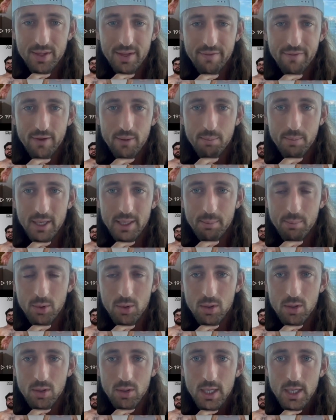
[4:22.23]
different
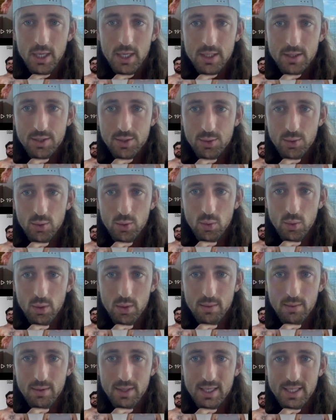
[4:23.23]
people
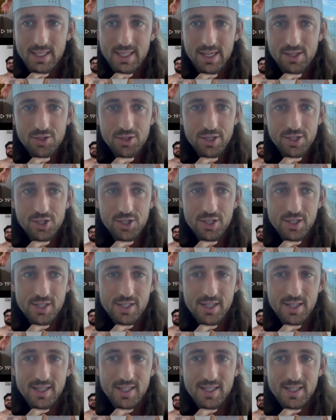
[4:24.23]
to essentially
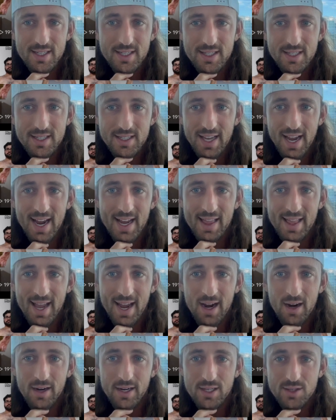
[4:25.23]
just stand
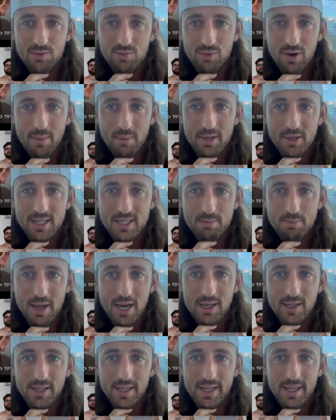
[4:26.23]
there. He's rubbing his
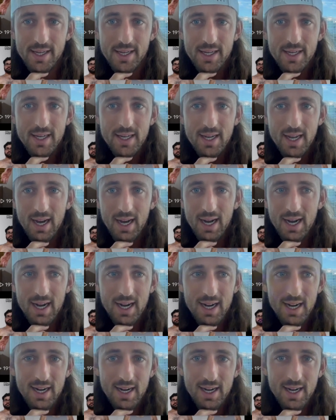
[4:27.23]
belly,
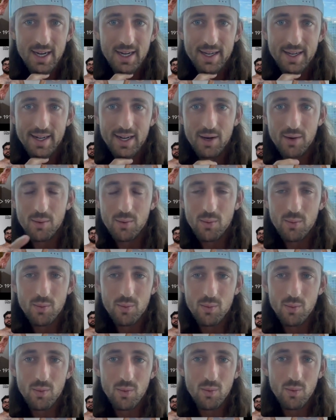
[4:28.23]

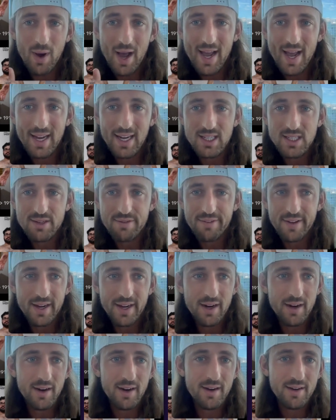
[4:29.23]
wagging his
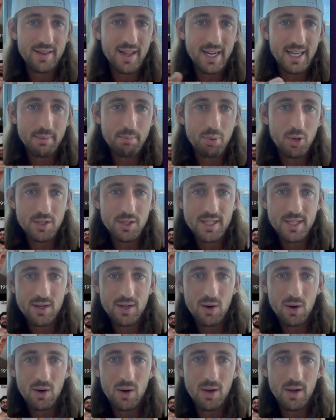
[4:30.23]
finger, then he puts it
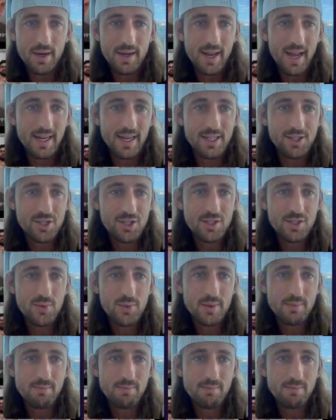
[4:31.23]
on and he's just